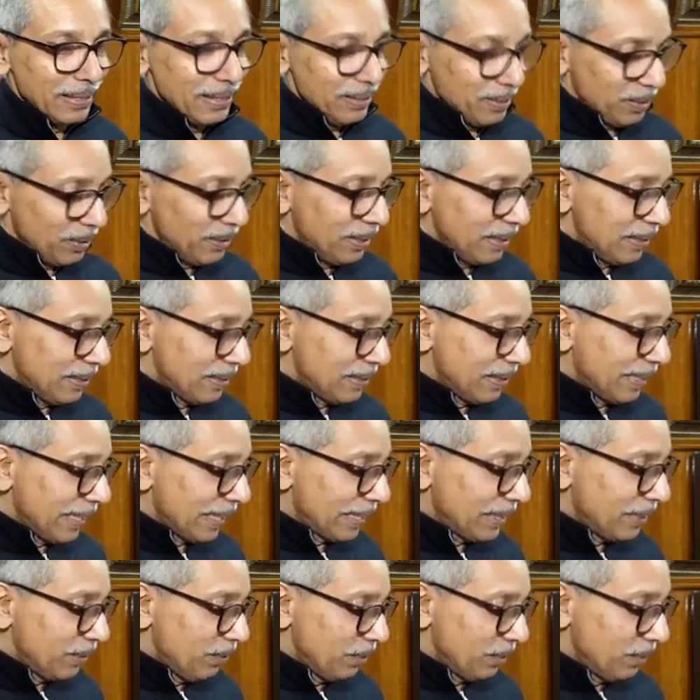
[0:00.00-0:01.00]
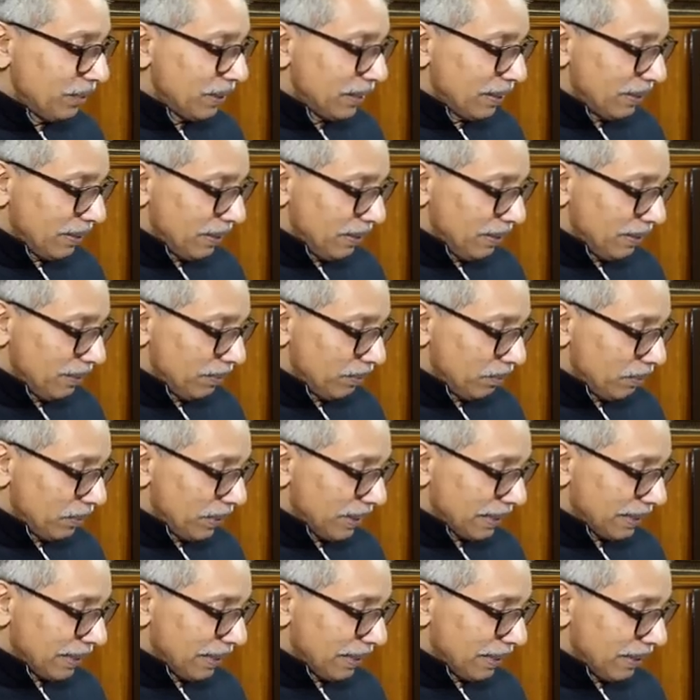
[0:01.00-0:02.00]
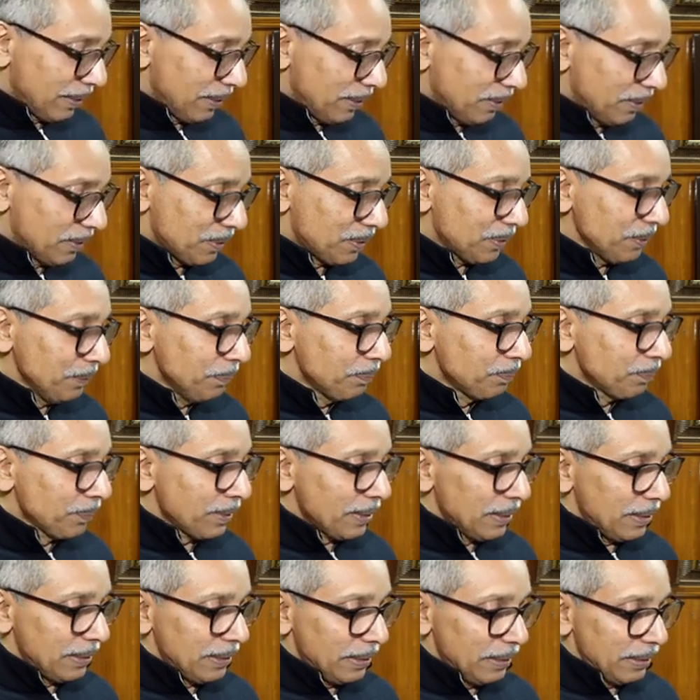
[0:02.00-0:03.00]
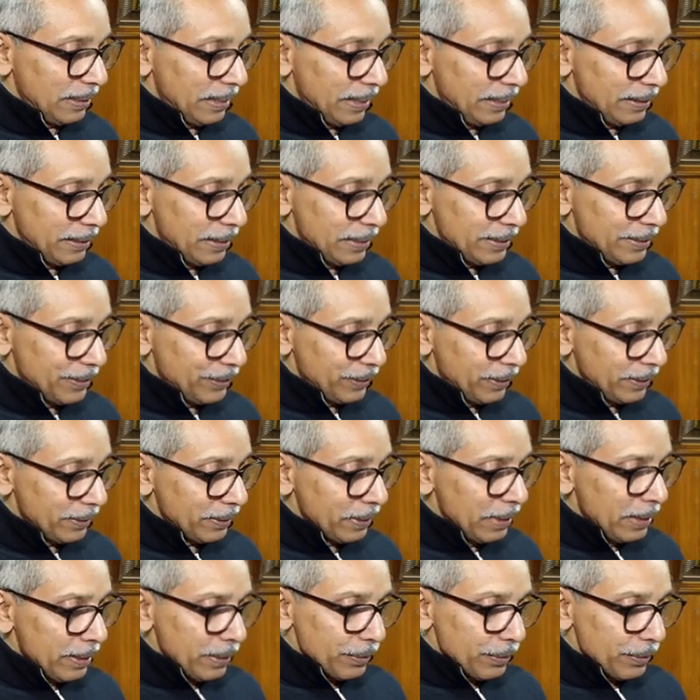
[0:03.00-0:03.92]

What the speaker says: So there is negative marking also in this year.